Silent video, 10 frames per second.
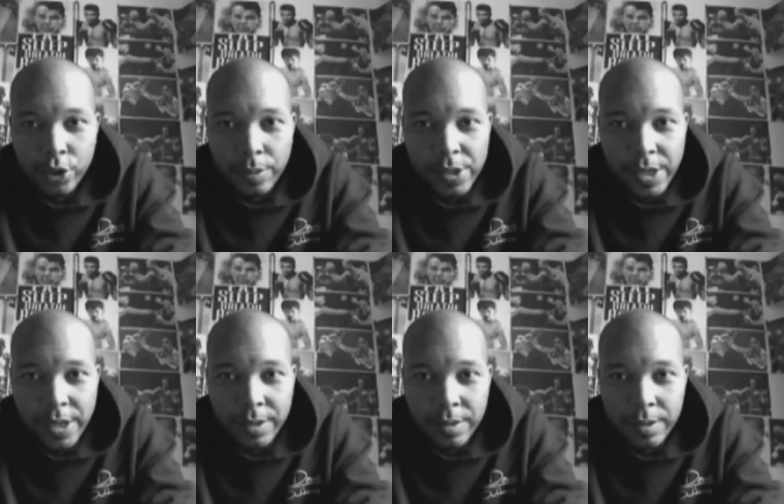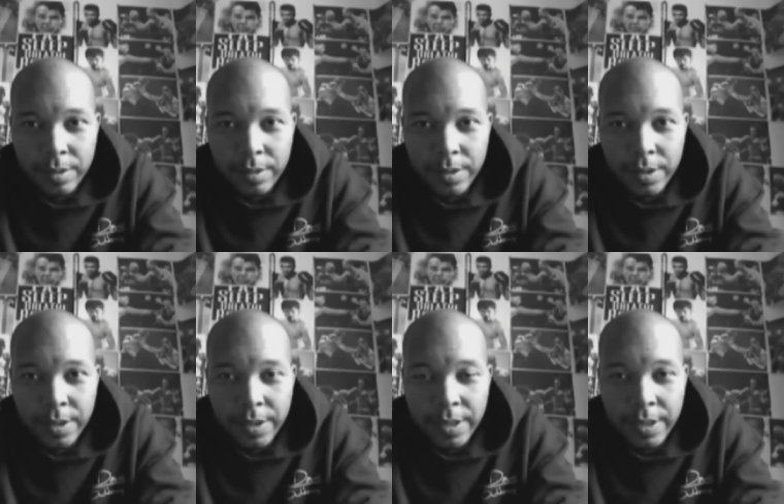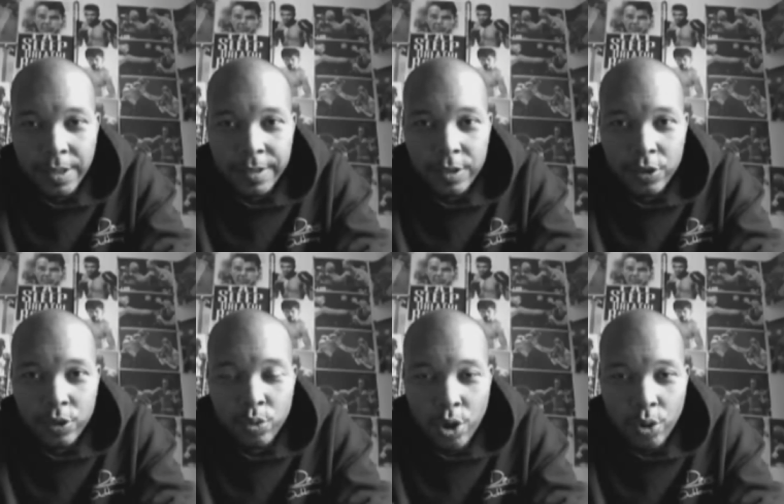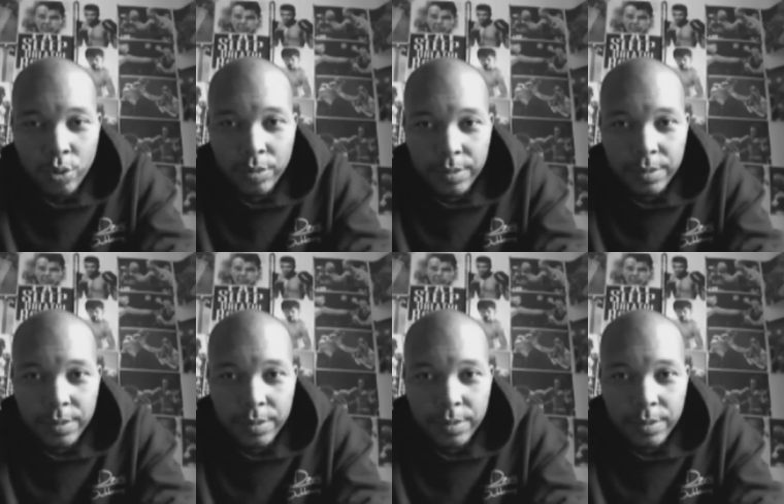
You know what I'm saying? You know